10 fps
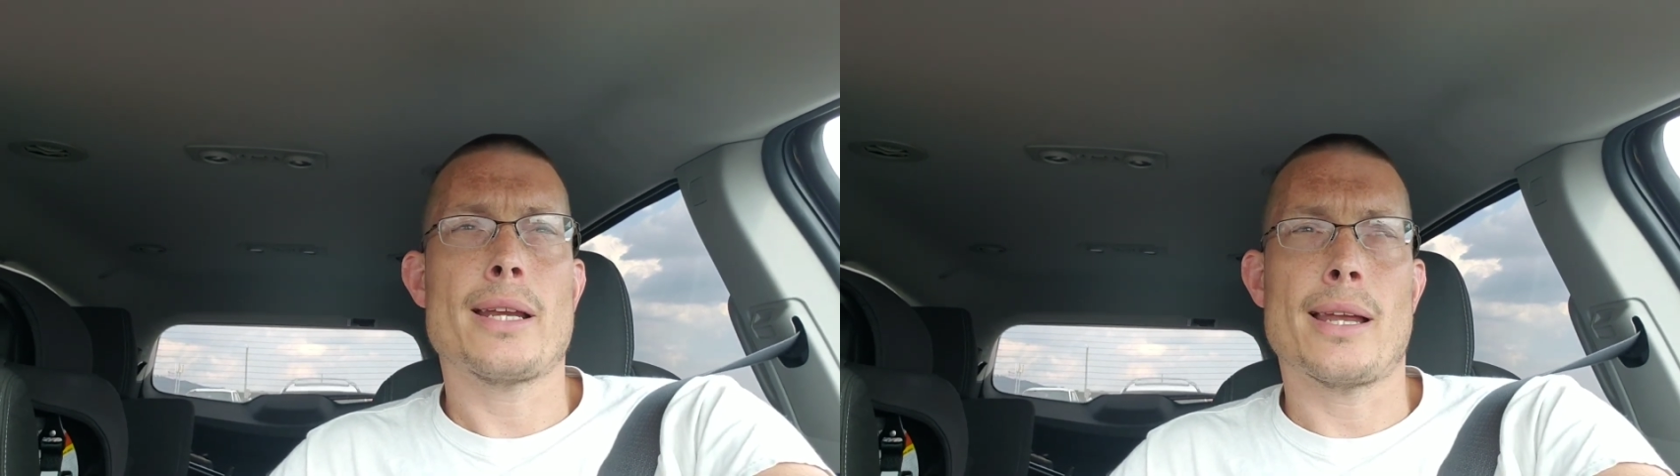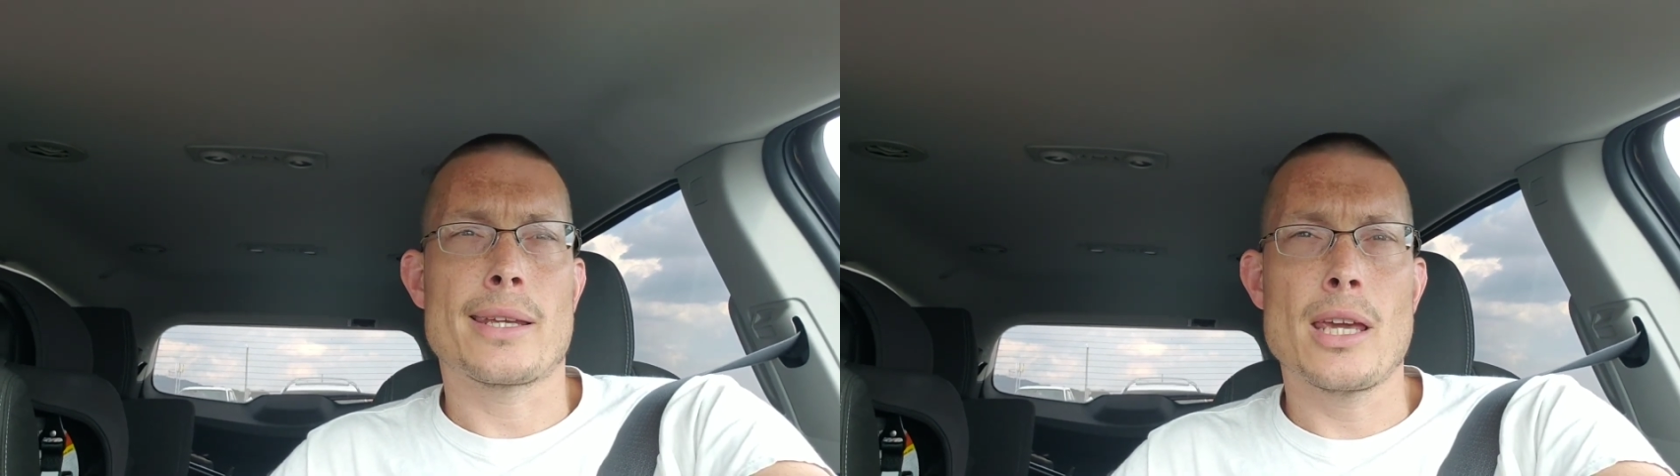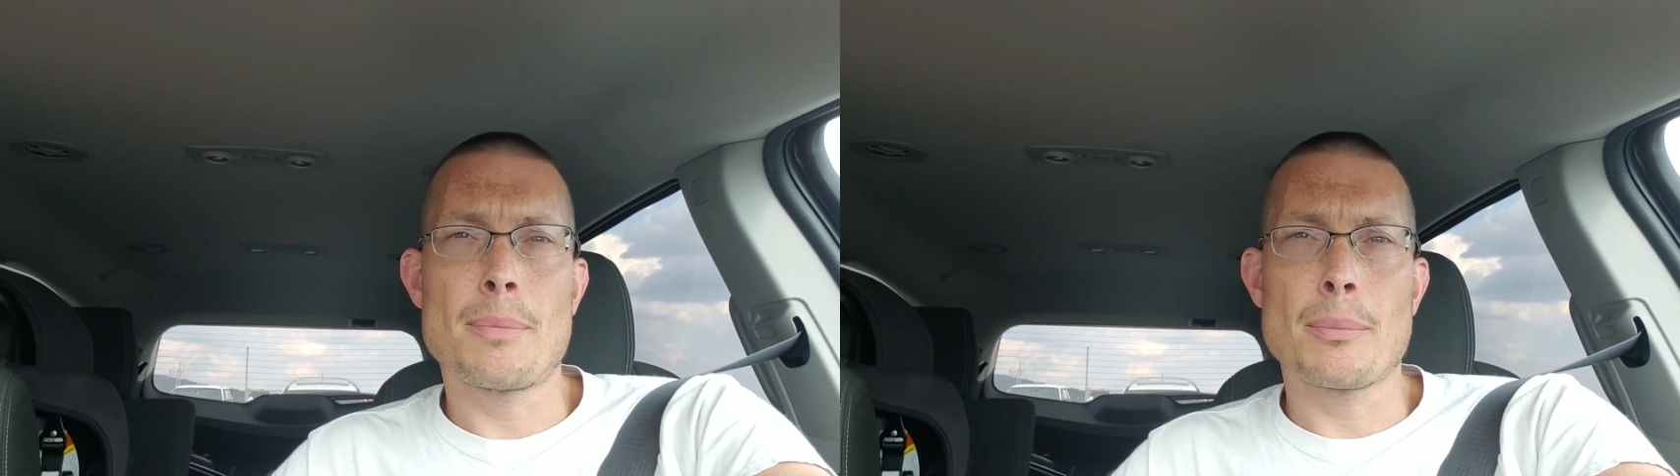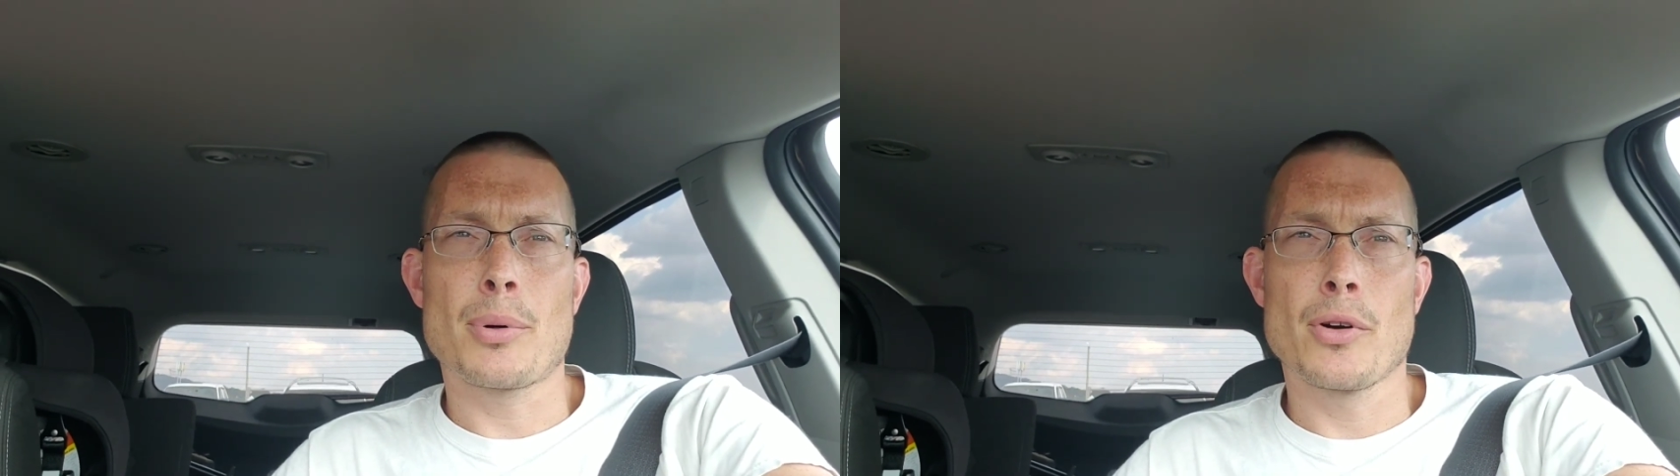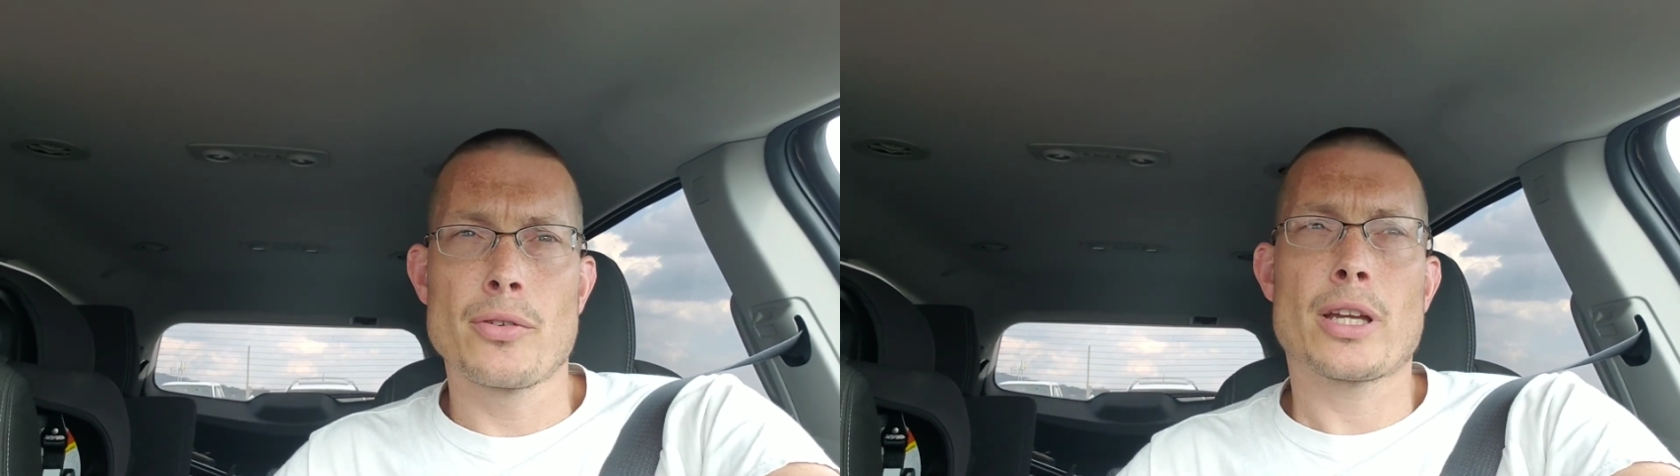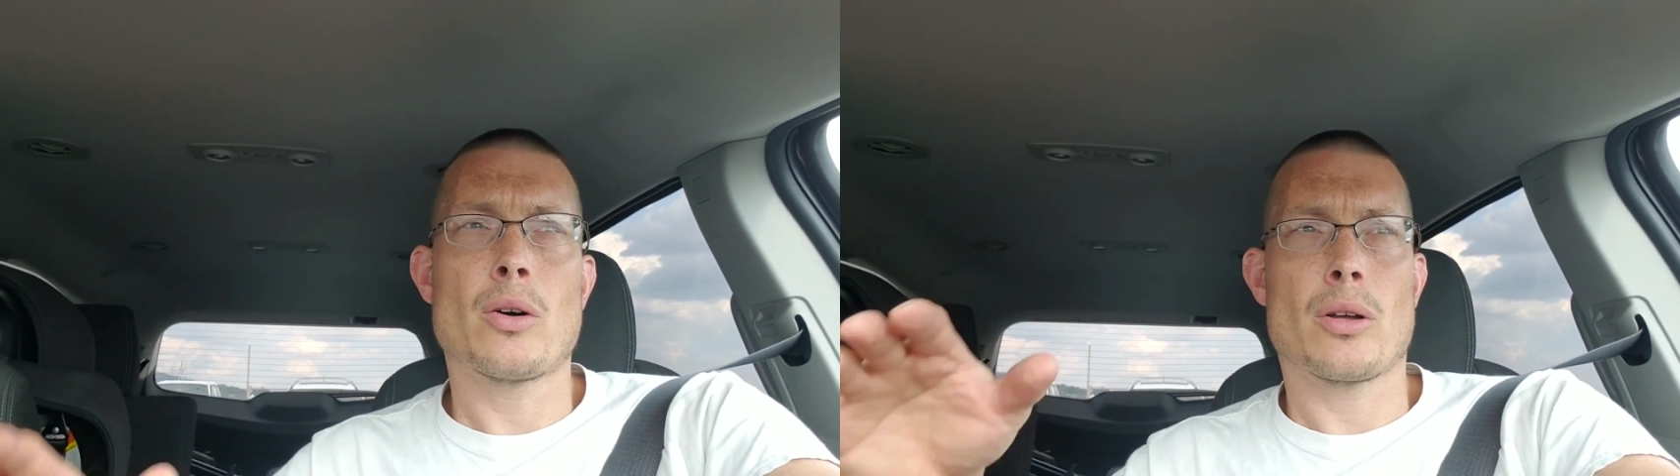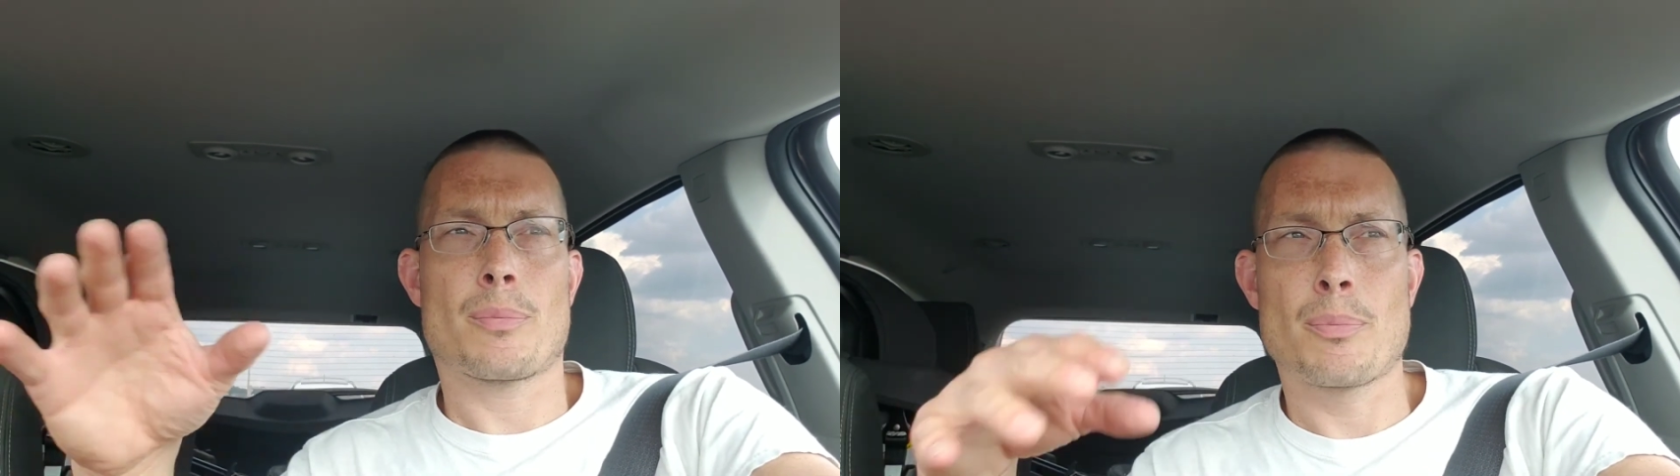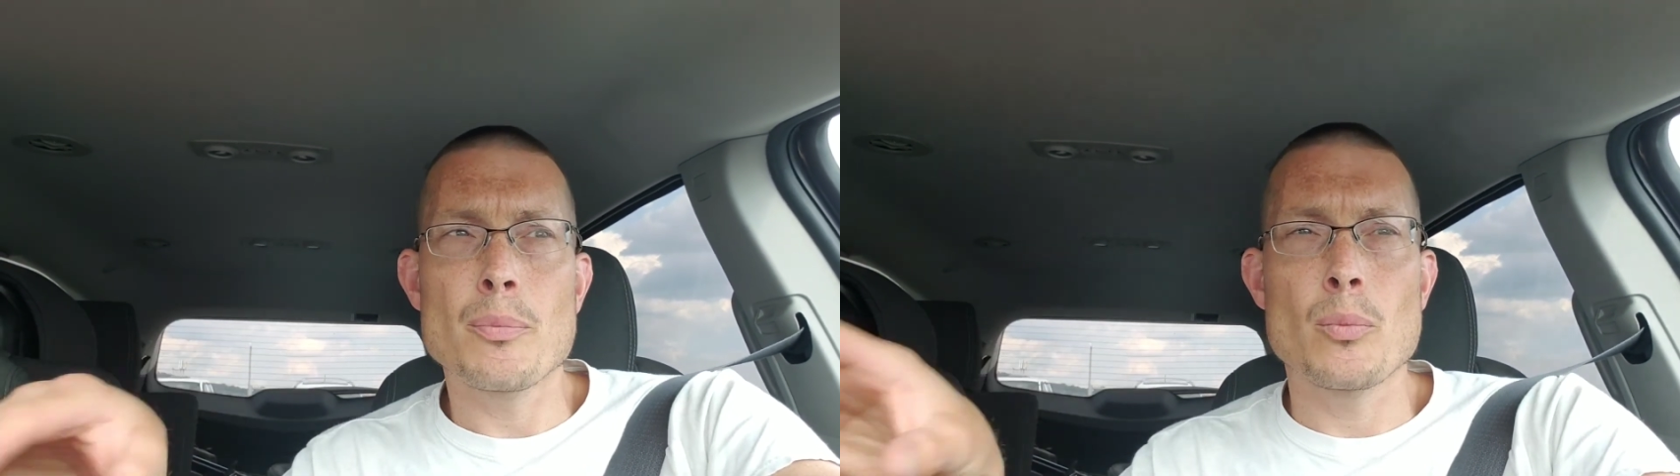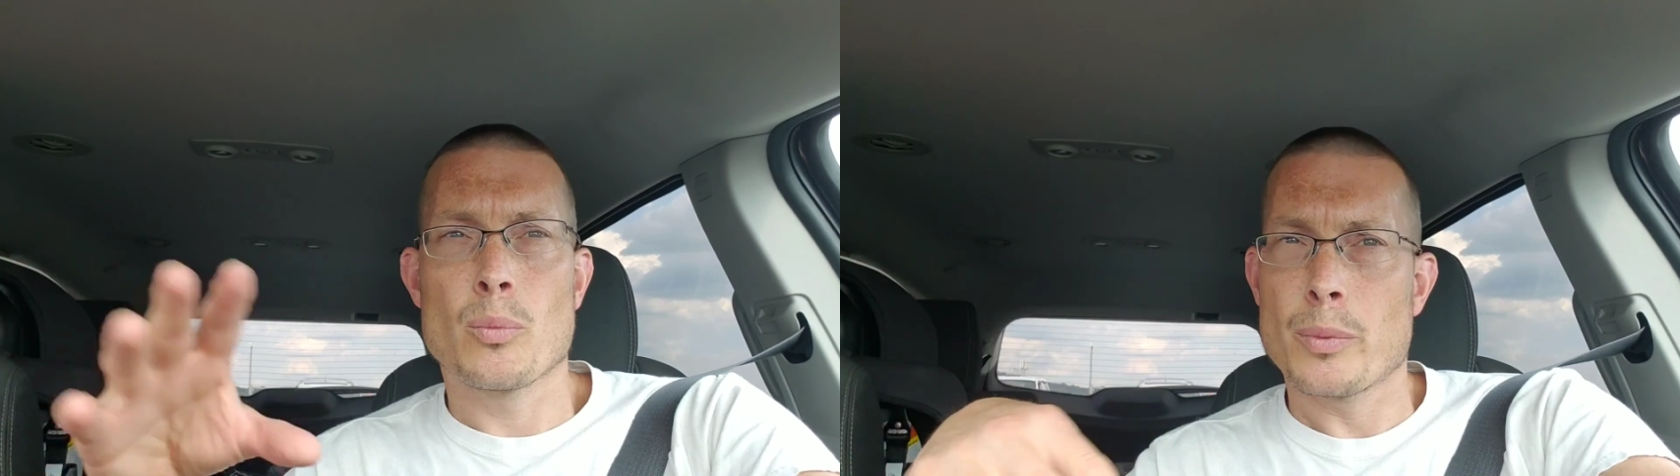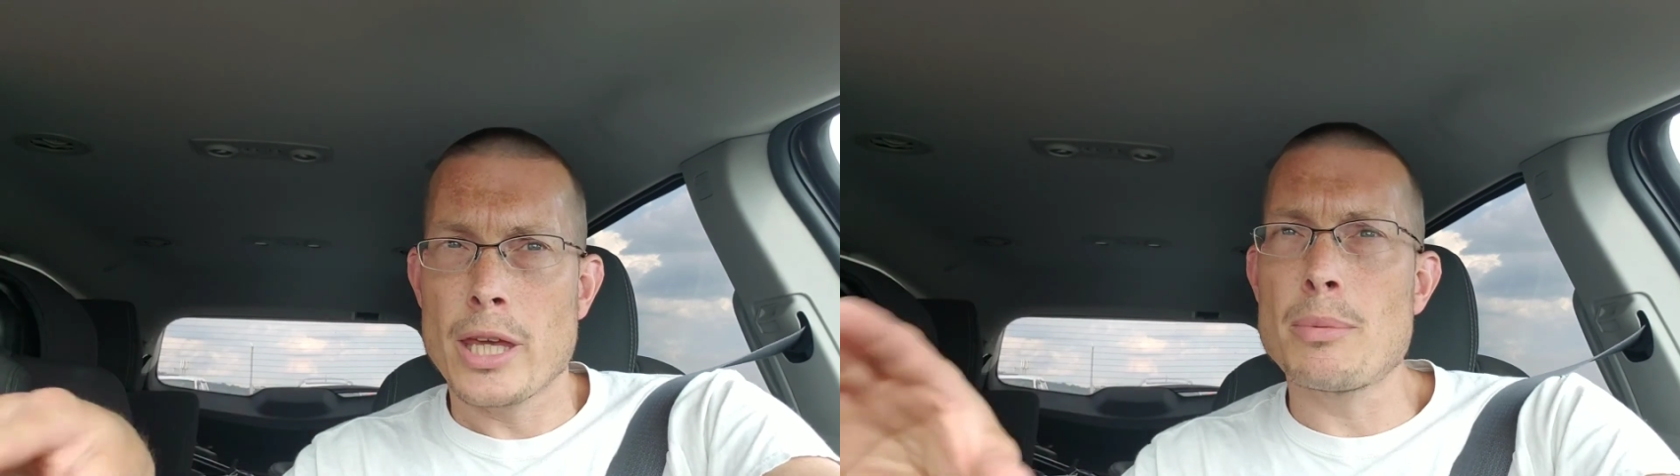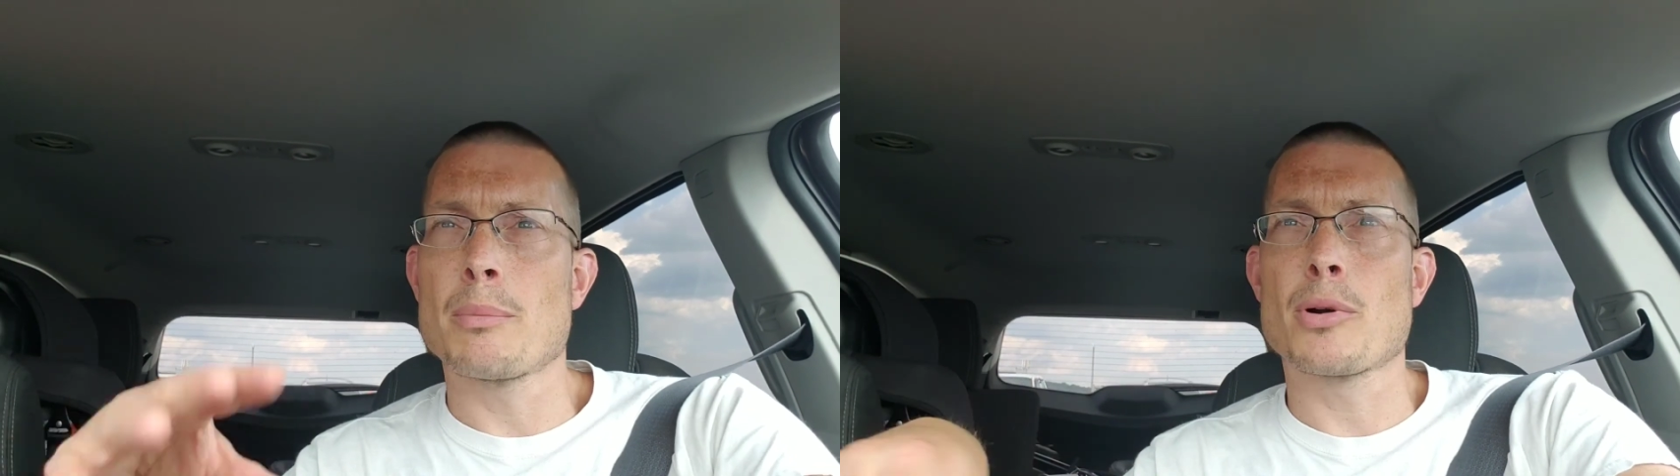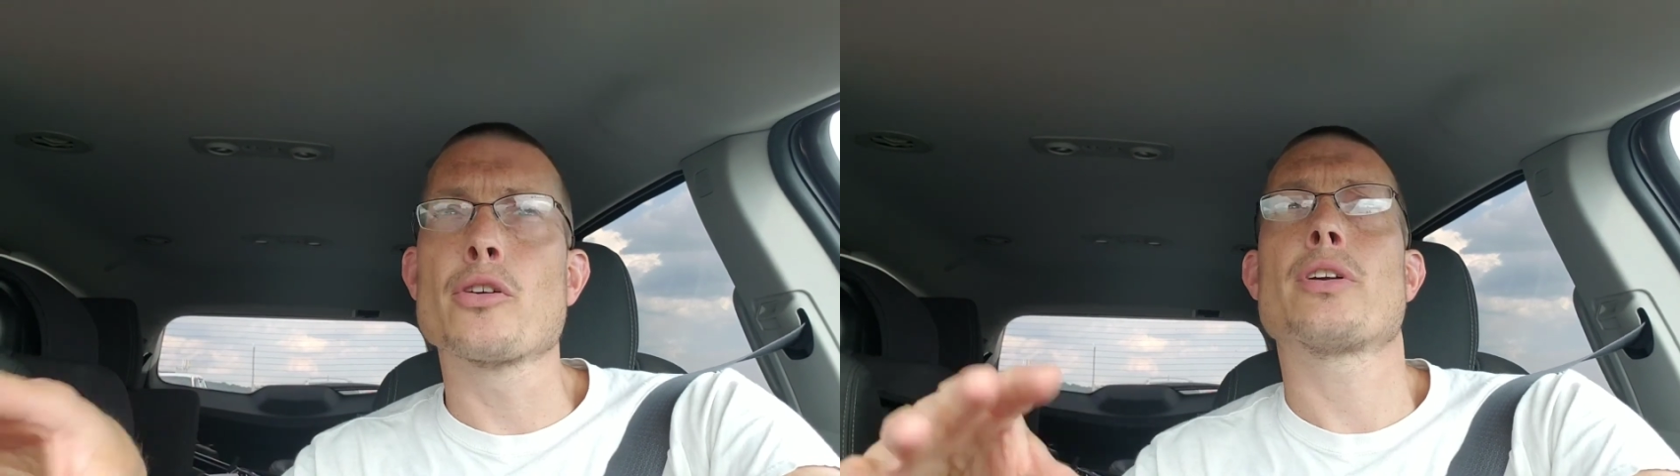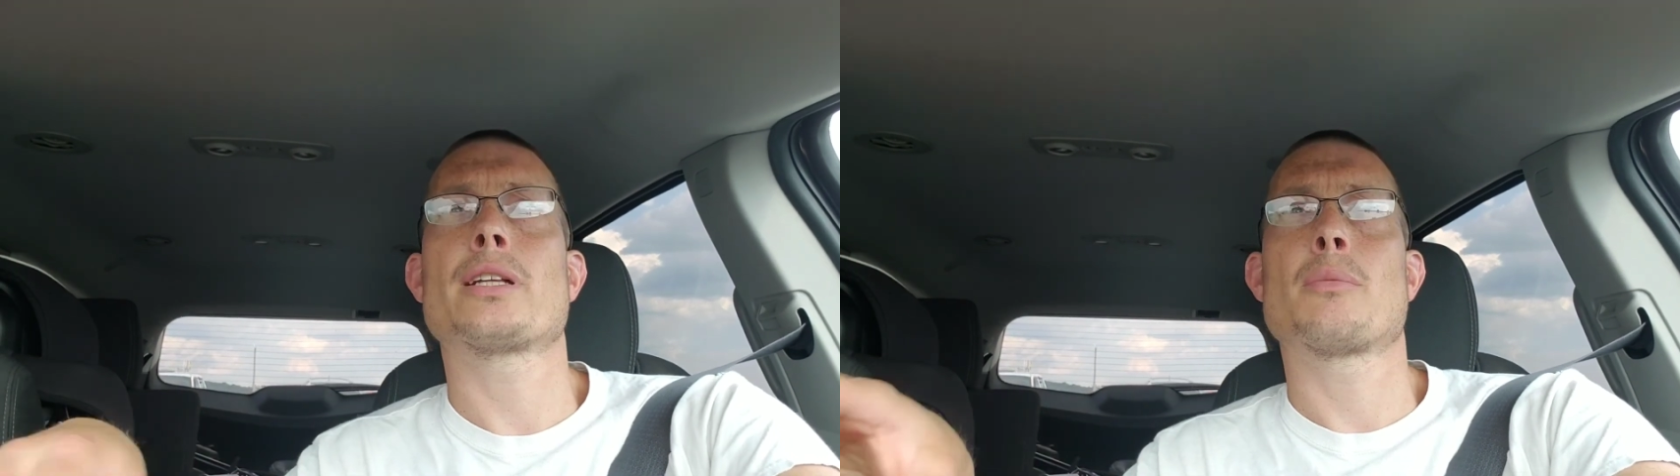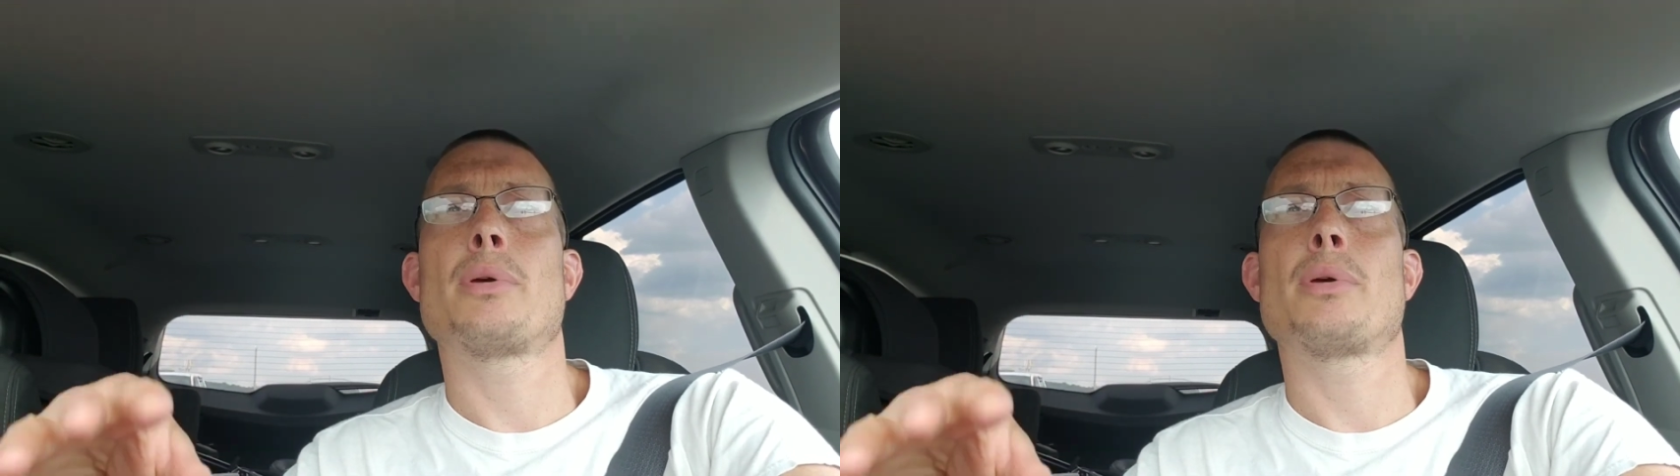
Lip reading: And keep improving to